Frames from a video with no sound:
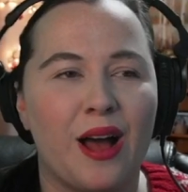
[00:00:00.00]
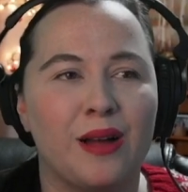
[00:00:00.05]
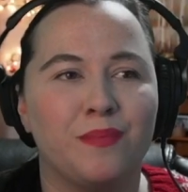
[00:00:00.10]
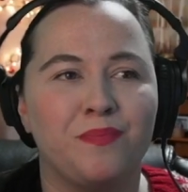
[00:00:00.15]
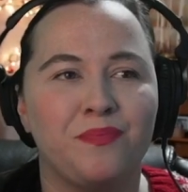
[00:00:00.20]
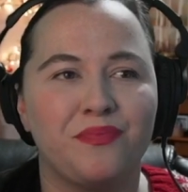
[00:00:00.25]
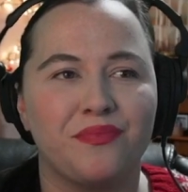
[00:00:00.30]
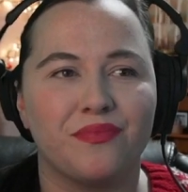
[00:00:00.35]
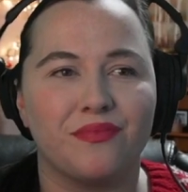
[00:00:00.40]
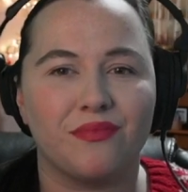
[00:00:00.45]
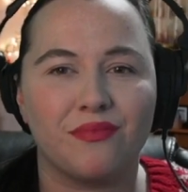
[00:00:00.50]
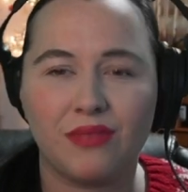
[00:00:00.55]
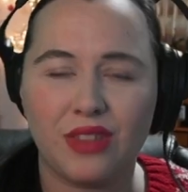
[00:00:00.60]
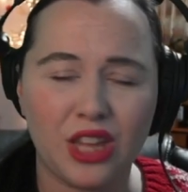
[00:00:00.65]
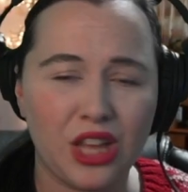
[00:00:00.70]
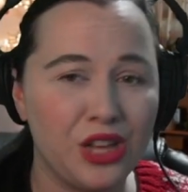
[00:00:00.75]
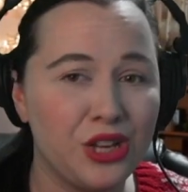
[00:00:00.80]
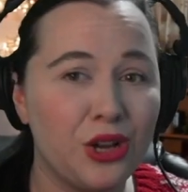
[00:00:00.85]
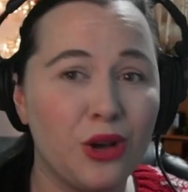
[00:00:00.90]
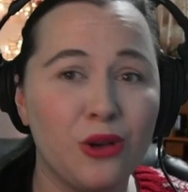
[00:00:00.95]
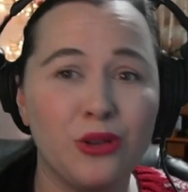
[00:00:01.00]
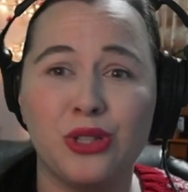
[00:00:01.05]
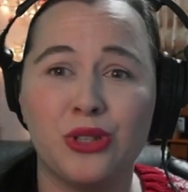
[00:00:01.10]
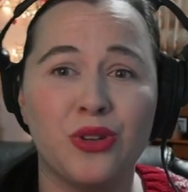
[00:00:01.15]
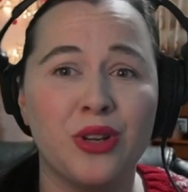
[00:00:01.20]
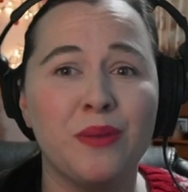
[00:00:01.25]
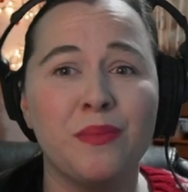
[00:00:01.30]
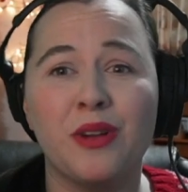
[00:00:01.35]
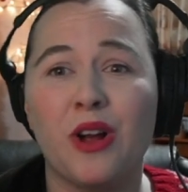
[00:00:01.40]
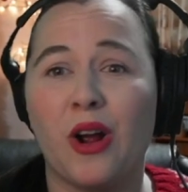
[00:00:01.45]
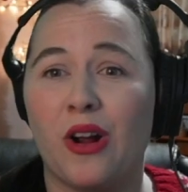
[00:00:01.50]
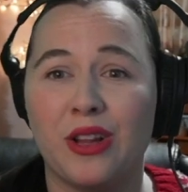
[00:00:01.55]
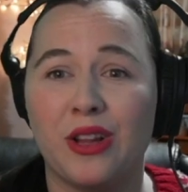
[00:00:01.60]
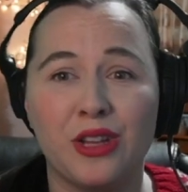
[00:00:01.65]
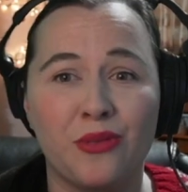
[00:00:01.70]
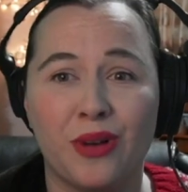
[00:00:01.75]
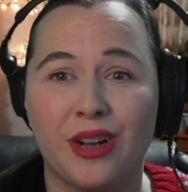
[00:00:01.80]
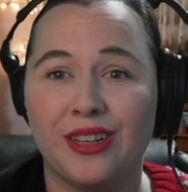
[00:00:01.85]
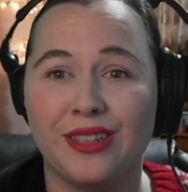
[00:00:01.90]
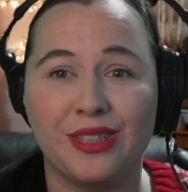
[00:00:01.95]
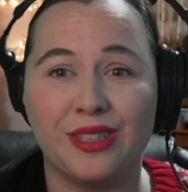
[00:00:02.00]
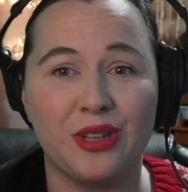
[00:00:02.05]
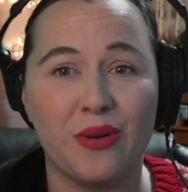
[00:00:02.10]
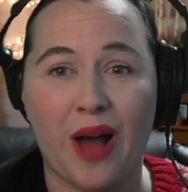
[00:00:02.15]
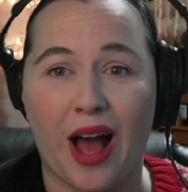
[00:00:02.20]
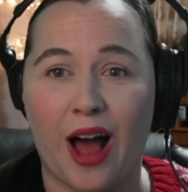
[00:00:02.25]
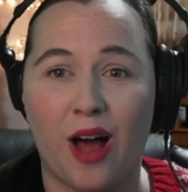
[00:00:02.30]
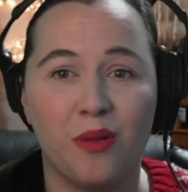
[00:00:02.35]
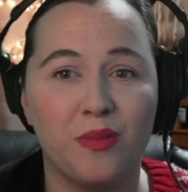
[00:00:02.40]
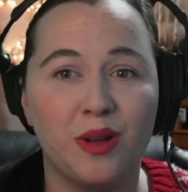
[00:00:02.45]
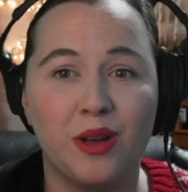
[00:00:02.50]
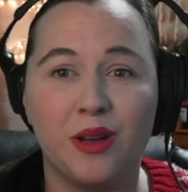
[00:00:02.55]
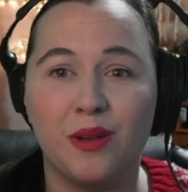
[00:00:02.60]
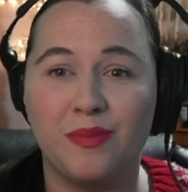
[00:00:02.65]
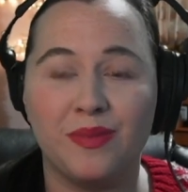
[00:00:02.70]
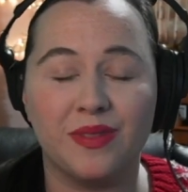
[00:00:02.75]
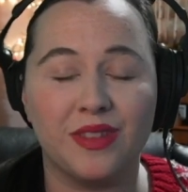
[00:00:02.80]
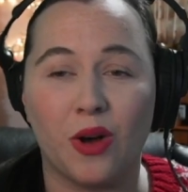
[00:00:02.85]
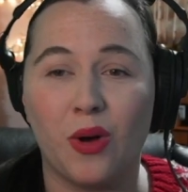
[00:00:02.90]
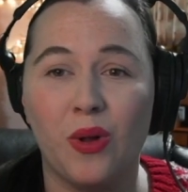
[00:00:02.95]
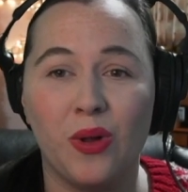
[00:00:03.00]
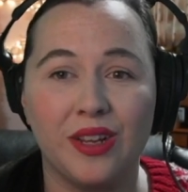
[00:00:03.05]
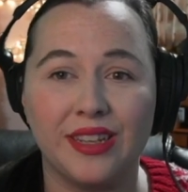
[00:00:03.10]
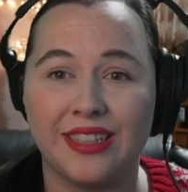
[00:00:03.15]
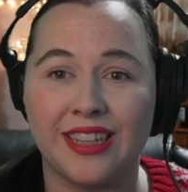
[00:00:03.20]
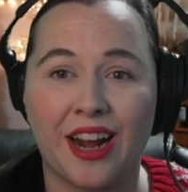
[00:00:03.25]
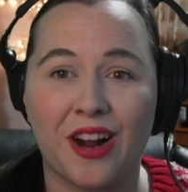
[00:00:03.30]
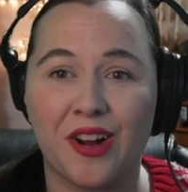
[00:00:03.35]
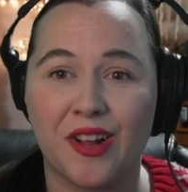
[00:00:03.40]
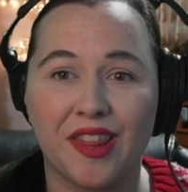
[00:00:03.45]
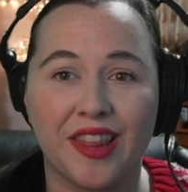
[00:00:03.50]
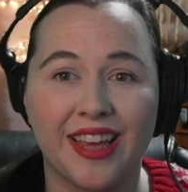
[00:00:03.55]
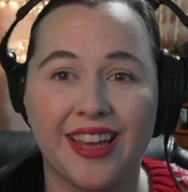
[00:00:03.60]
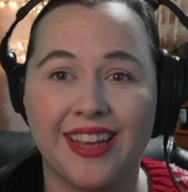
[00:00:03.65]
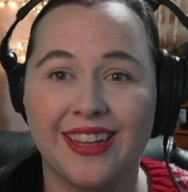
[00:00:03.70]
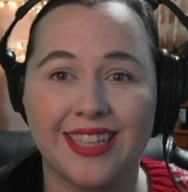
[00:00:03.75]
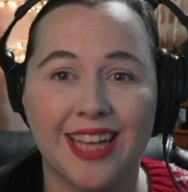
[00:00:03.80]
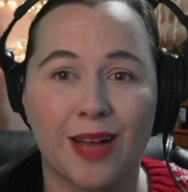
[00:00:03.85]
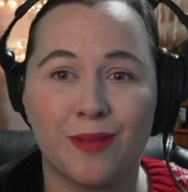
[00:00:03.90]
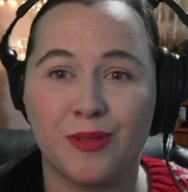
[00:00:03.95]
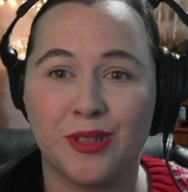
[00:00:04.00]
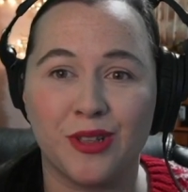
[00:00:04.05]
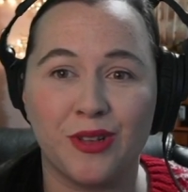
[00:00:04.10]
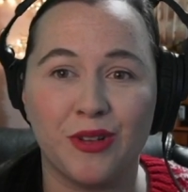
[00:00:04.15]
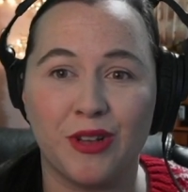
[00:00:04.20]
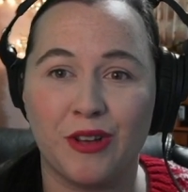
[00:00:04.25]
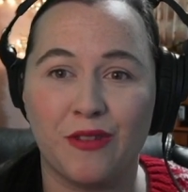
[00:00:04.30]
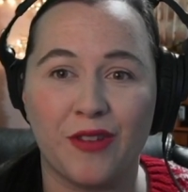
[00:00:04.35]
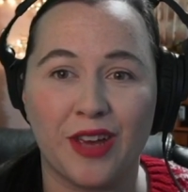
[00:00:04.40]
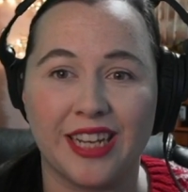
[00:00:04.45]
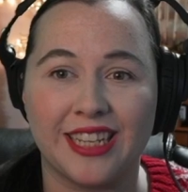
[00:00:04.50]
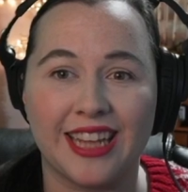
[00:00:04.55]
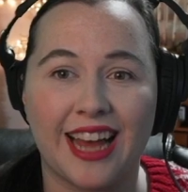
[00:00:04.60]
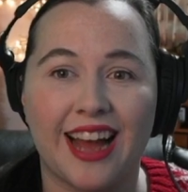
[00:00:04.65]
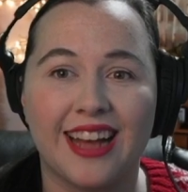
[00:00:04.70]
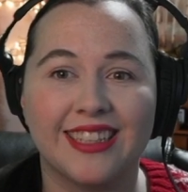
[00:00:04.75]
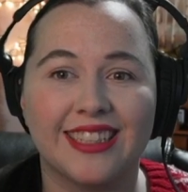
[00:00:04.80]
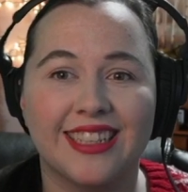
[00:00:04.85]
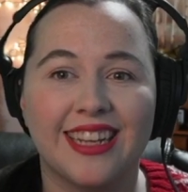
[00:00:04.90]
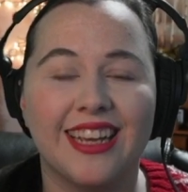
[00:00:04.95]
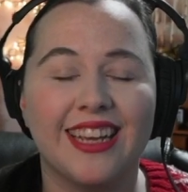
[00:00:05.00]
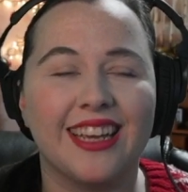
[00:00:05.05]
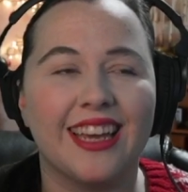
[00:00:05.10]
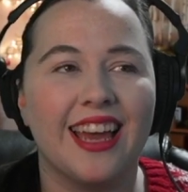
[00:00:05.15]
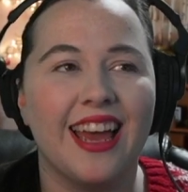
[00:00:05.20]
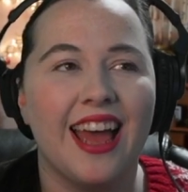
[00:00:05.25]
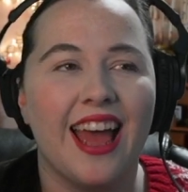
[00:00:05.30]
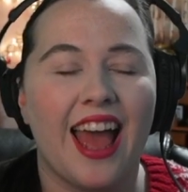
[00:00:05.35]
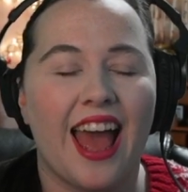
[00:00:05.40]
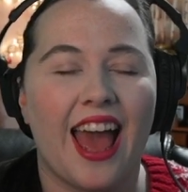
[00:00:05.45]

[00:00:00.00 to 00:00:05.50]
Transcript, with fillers: Um, go stream Carly Rae's new album. The whole entire thing is absolutely fantastic.